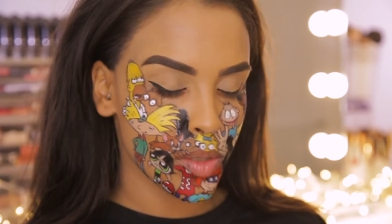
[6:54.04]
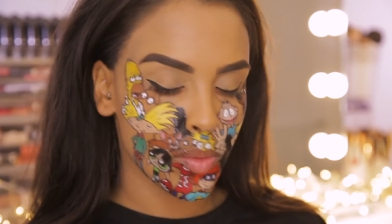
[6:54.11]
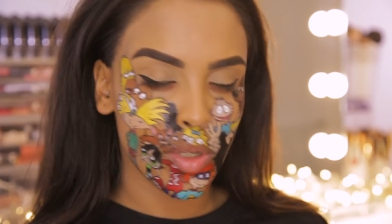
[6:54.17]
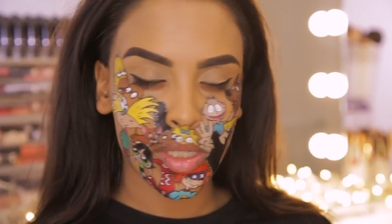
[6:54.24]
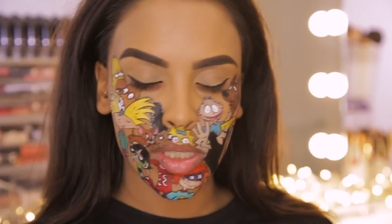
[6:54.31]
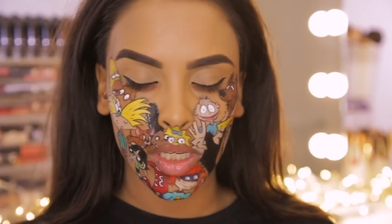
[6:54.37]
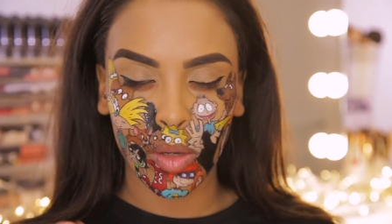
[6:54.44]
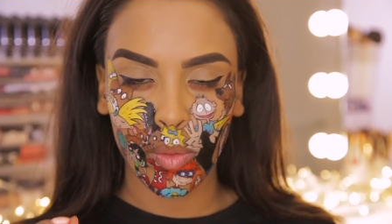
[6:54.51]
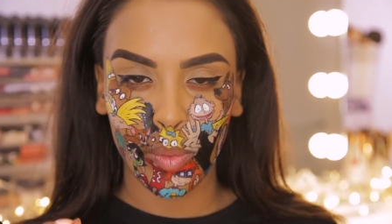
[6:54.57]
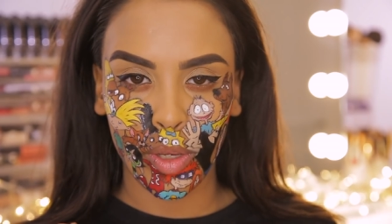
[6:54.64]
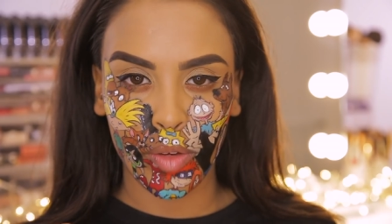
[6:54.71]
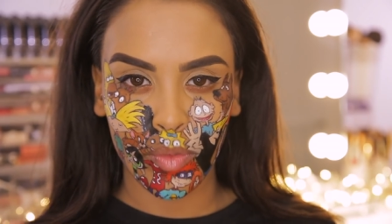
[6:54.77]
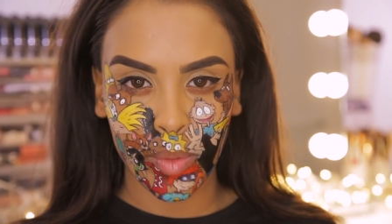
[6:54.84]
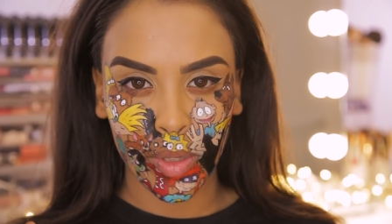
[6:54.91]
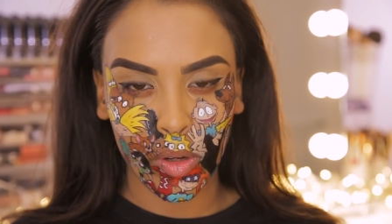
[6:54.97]
I don't want to take away
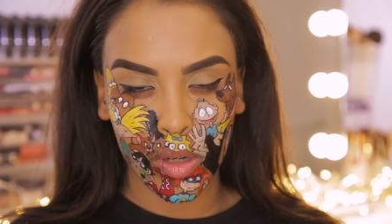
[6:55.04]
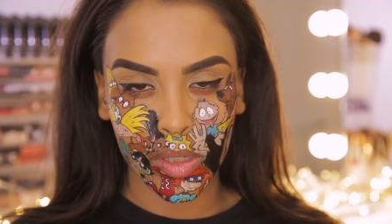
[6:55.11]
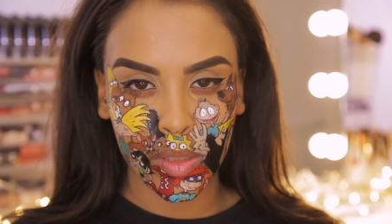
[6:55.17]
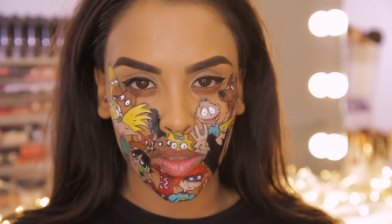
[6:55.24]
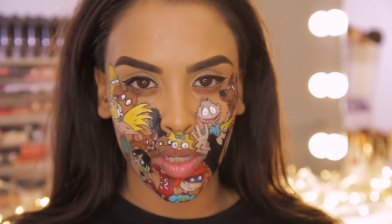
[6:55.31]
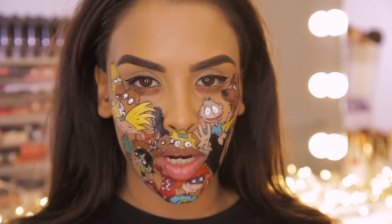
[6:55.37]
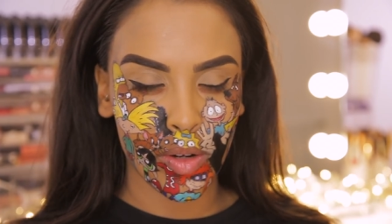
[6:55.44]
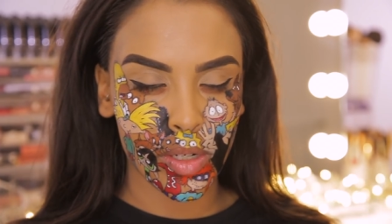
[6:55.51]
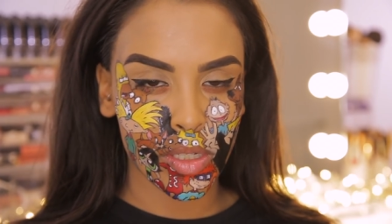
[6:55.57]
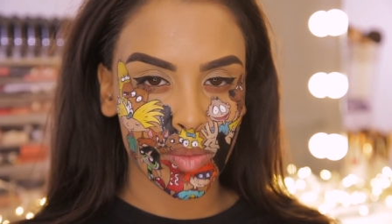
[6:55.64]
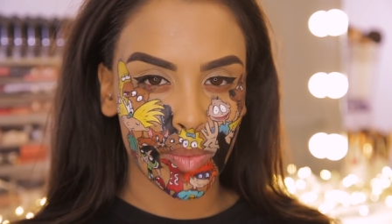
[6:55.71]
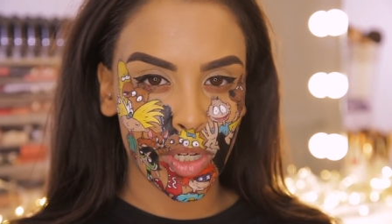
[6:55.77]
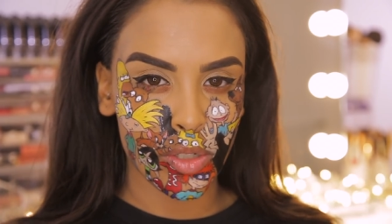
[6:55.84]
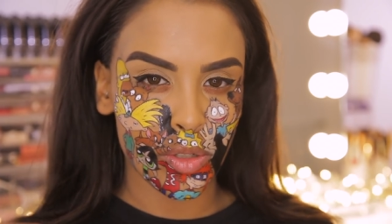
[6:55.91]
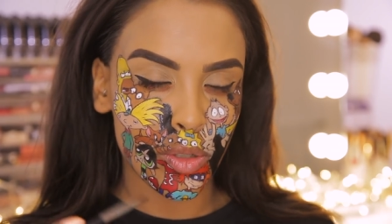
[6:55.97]
from the cartoon characters,
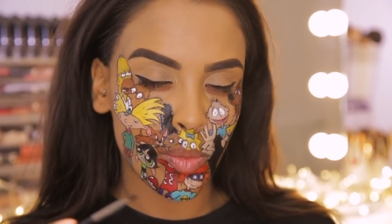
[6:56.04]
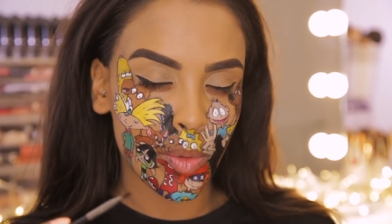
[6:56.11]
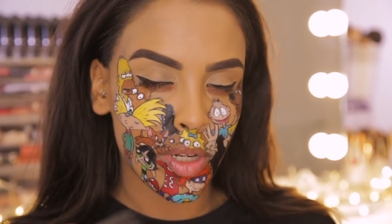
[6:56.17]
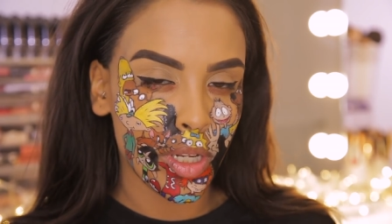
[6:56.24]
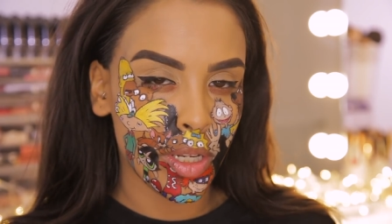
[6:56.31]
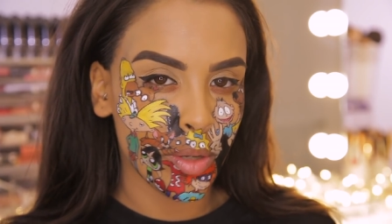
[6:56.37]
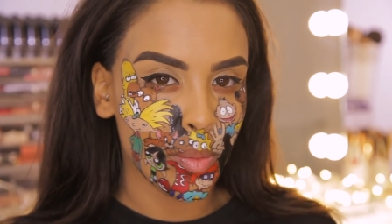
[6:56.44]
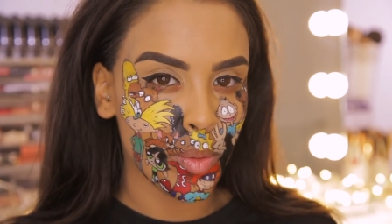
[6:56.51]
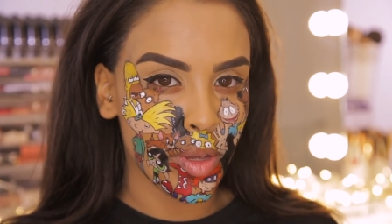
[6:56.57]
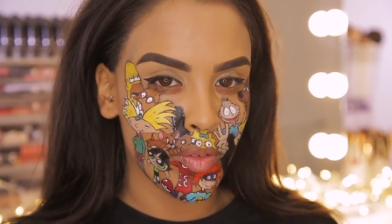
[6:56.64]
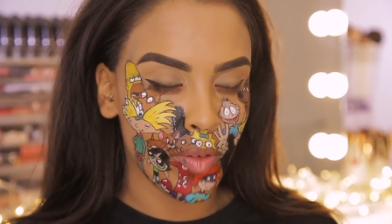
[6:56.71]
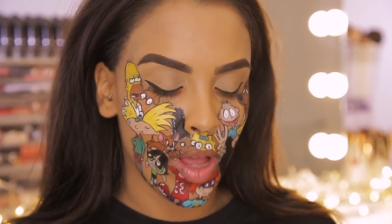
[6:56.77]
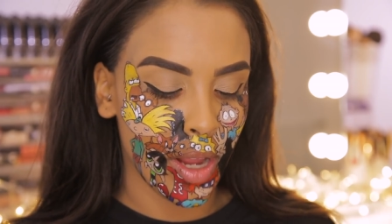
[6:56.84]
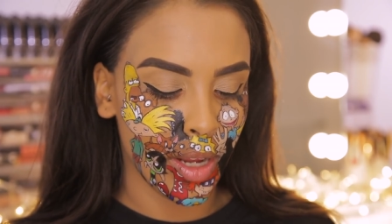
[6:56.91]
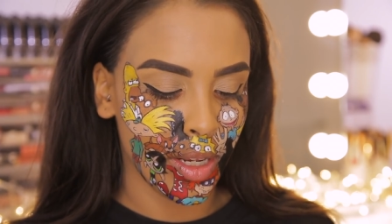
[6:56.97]
but I do want a little bit of
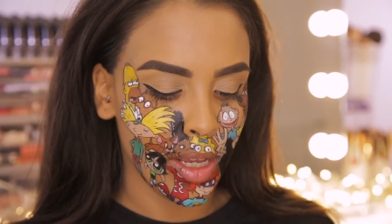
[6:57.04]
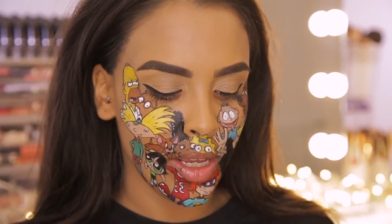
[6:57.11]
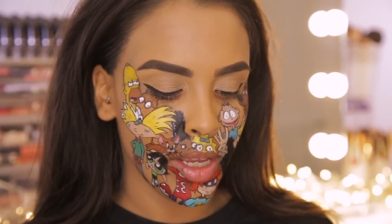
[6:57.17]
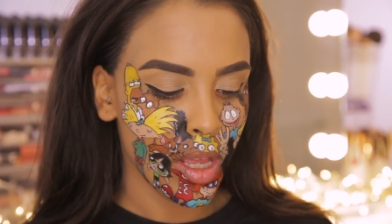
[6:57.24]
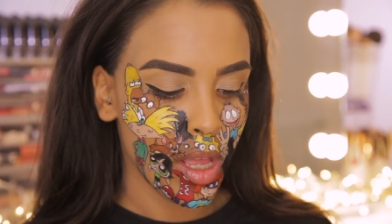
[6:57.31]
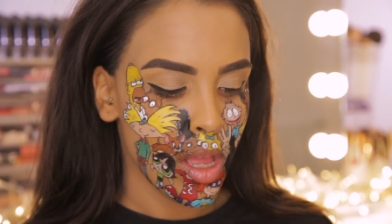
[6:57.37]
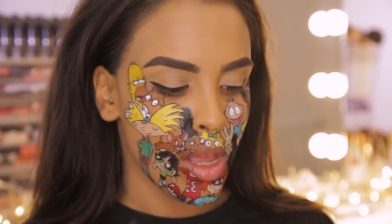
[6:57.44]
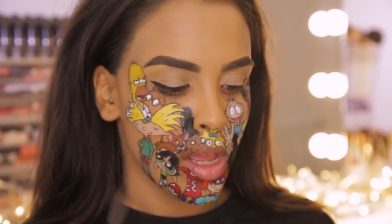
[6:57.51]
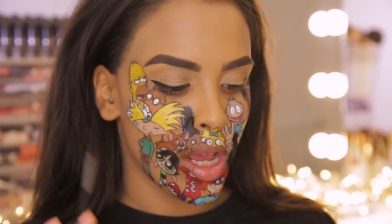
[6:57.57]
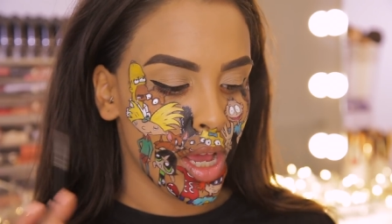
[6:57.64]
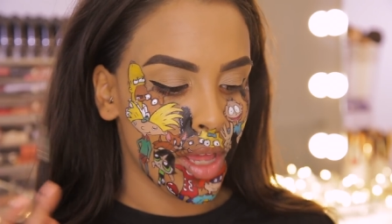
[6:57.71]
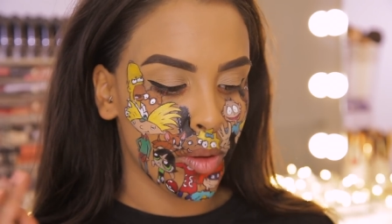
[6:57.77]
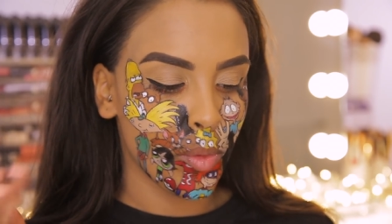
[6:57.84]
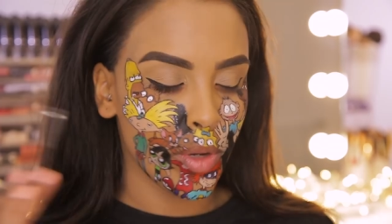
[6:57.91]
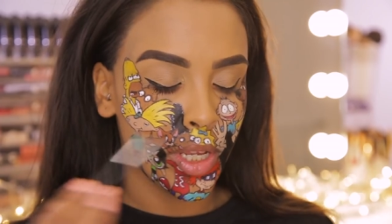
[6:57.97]
highlight,
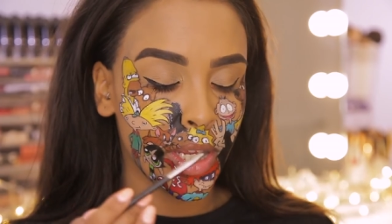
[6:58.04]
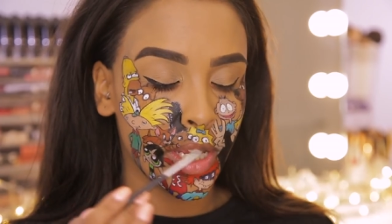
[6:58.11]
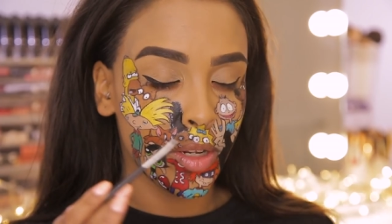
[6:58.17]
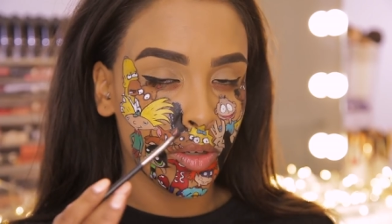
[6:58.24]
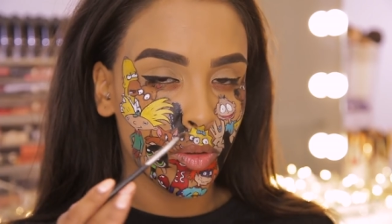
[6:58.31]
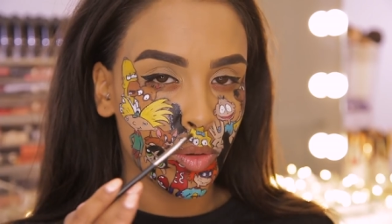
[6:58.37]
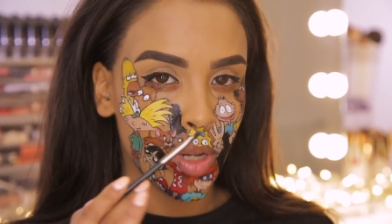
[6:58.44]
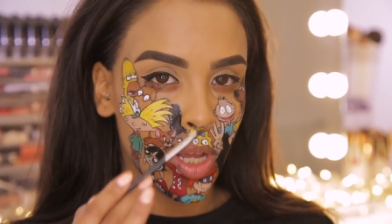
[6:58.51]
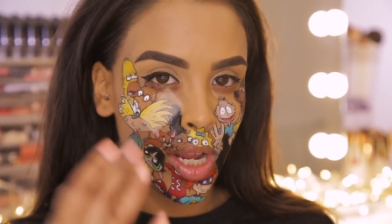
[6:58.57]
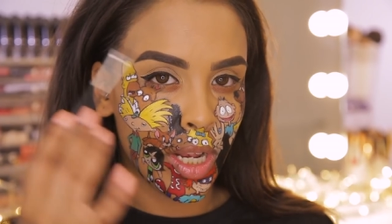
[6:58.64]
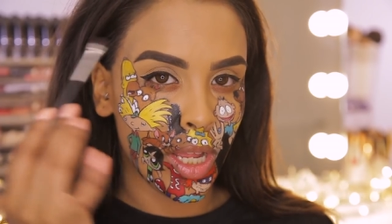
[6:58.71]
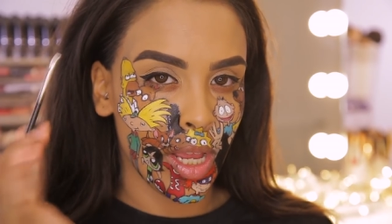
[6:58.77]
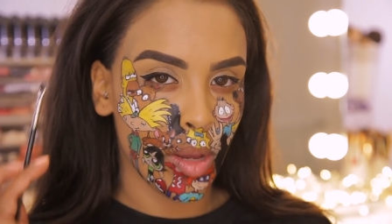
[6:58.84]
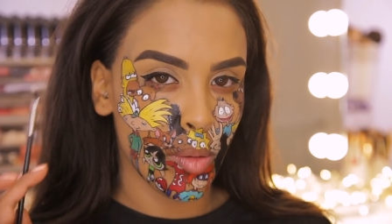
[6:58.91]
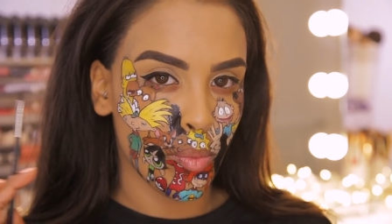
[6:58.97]
and I want an inner corner highlight